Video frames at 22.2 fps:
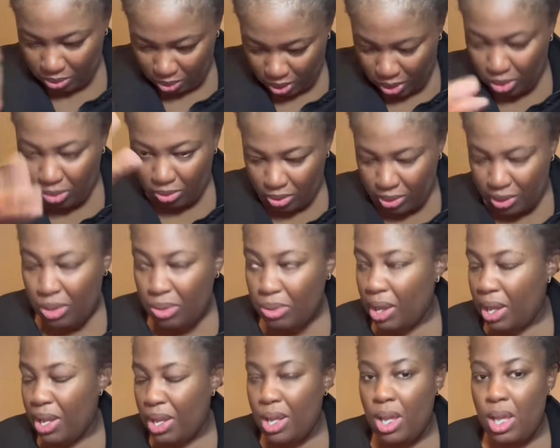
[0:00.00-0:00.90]
said,
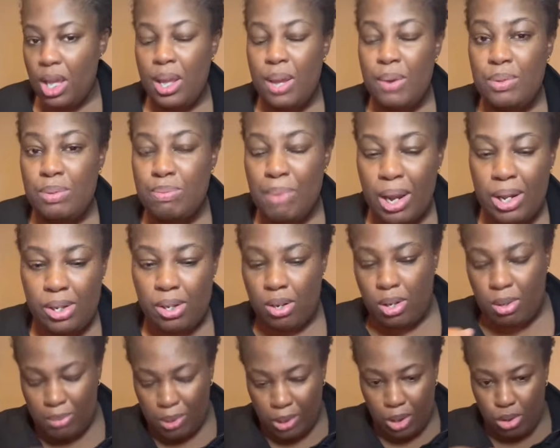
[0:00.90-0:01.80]
okay, it was my turn.
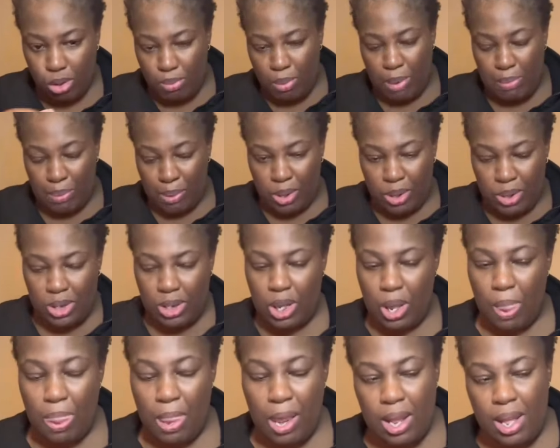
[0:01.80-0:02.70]
I'm looking through my purse.
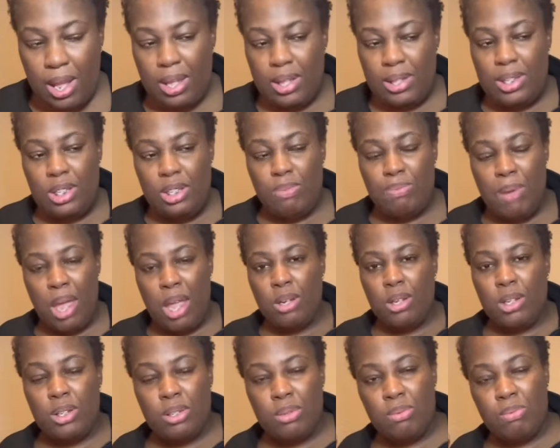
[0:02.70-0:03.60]
This man
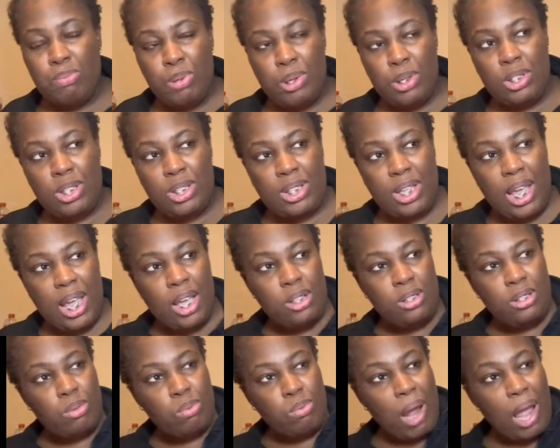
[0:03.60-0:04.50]
puts his hands
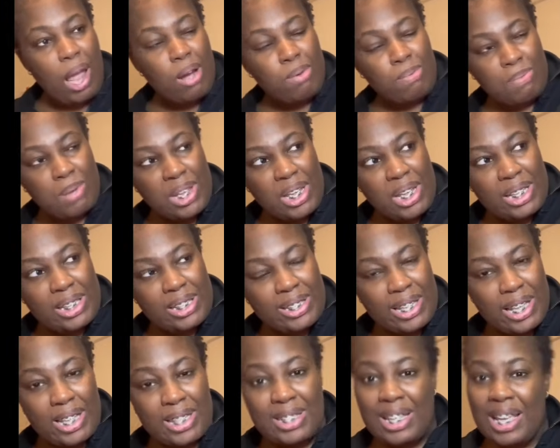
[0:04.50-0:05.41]
around me and
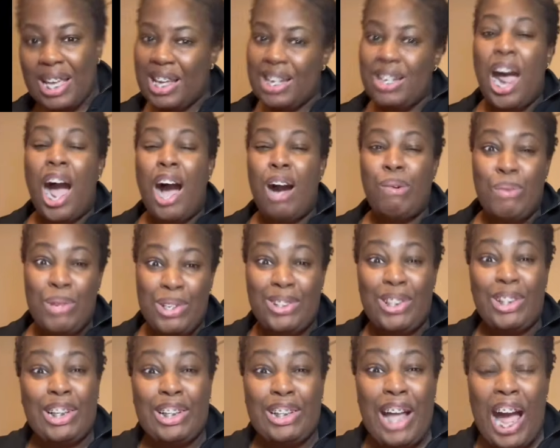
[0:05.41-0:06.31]
says, nah, we
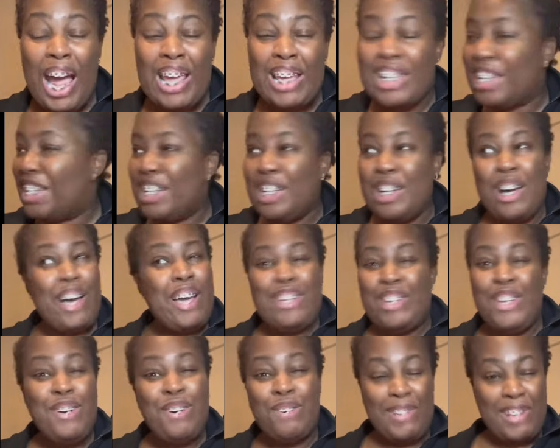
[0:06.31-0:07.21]
look alike.
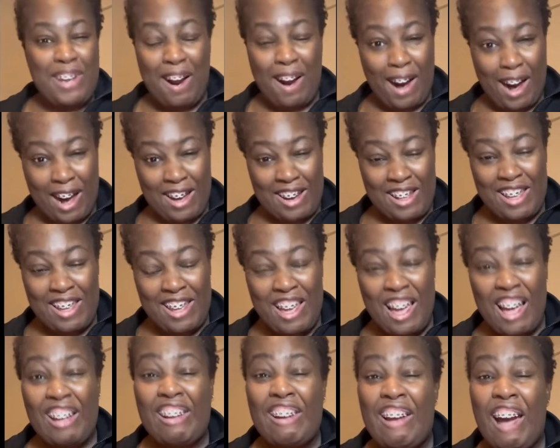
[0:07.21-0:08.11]
She don't need her ID.
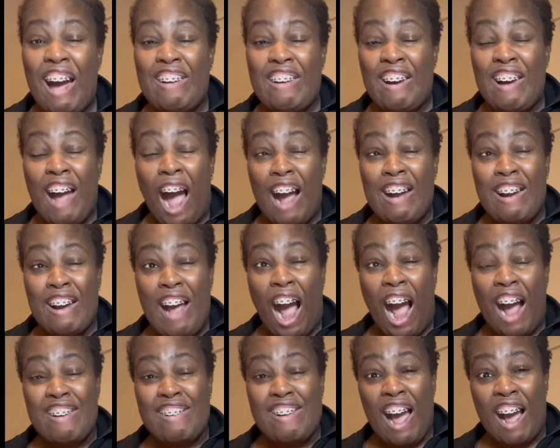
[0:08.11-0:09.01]

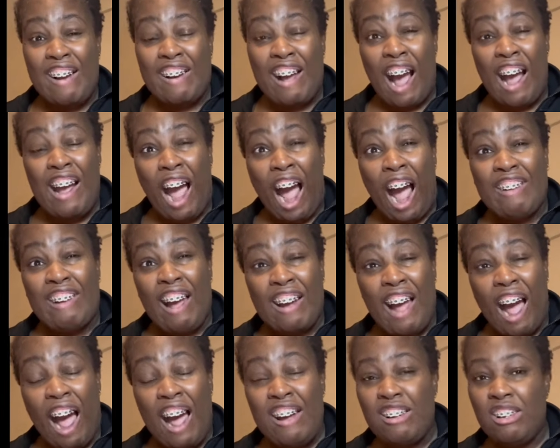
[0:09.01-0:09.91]

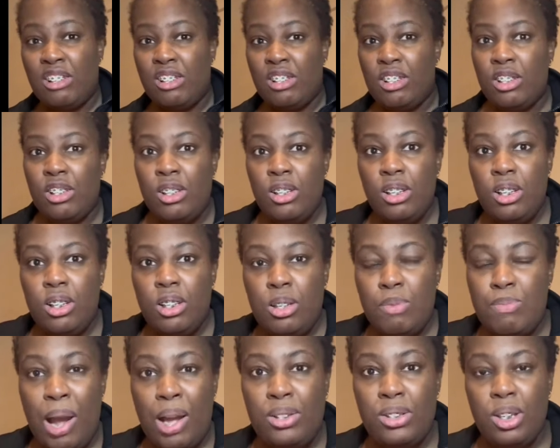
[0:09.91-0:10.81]
The
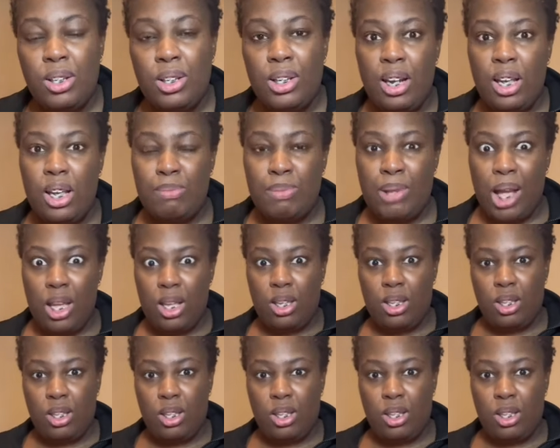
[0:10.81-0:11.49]
bouncer looking at him like,